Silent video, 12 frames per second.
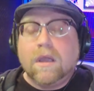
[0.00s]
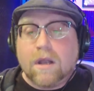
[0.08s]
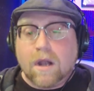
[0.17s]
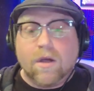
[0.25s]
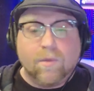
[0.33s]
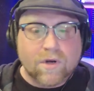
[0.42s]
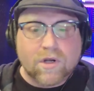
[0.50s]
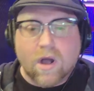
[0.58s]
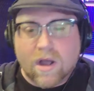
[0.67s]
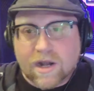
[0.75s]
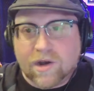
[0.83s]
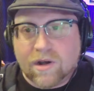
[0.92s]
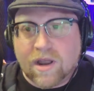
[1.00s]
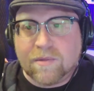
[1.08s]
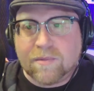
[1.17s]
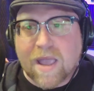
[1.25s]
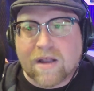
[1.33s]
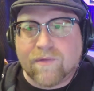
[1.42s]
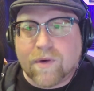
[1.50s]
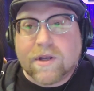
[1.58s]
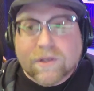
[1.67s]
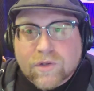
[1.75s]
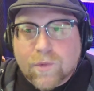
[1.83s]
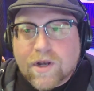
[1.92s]
You know, and we're talking and, and back and forth. He
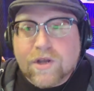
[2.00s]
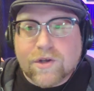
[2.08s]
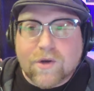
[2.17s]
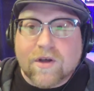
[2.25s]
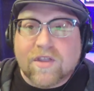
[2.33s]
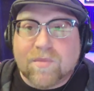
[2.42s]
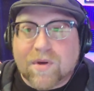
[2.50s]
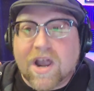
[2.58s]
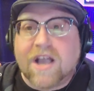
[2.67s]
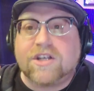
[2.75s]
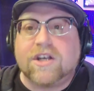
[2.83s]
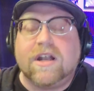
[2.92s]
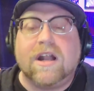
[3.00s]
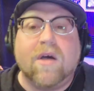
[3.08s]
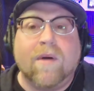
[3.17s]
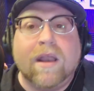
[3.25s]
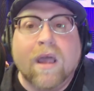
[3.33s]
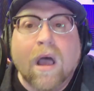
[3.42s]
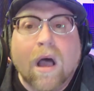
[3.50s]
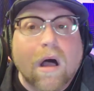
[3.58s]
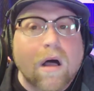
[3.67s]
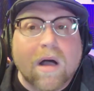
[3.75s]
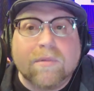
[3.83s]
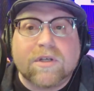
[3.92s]
goes, "So what are you doing on the production?" And I went,
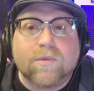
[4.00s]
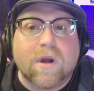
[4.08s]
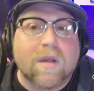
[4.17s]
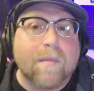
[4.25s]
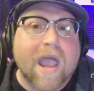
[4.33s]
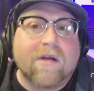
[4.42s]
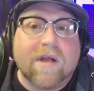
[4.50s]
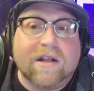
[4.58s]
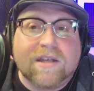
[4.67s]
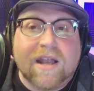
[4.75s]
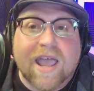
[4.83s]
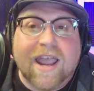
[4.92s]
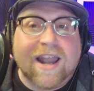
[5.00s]
"Oh, I'm just working background today."